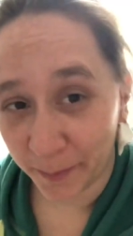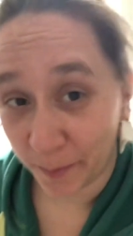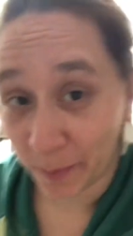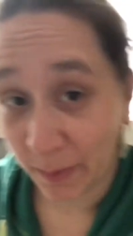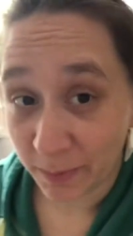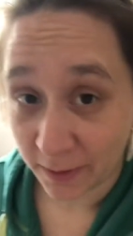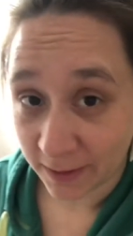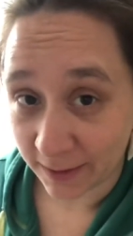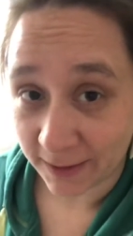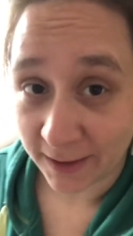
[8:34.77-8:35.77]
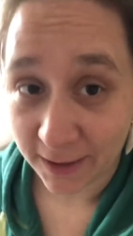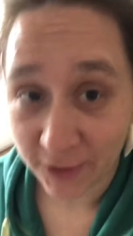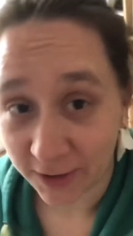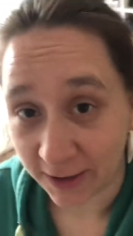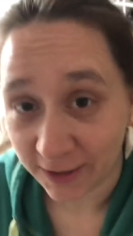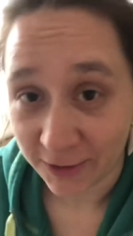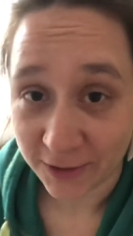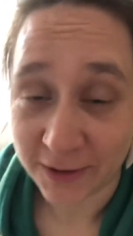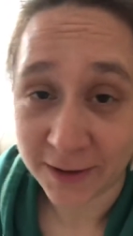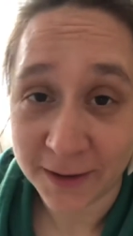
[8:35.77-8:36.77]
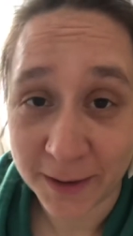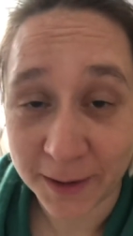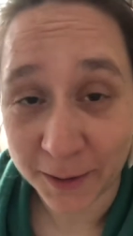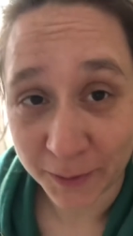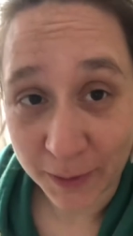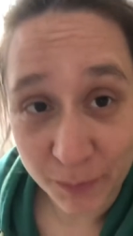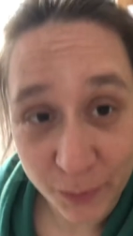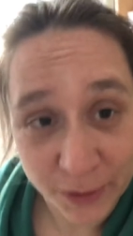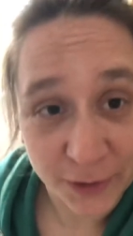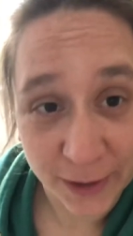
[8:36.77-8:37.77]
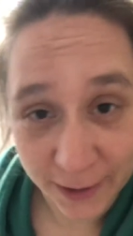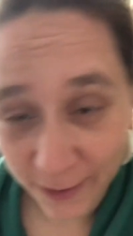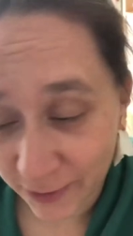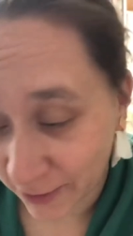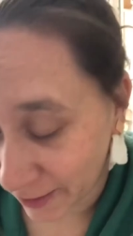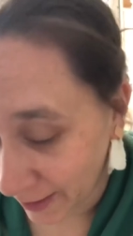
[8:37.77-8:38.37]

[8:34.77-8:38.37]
Pimple in English, Great Britain English,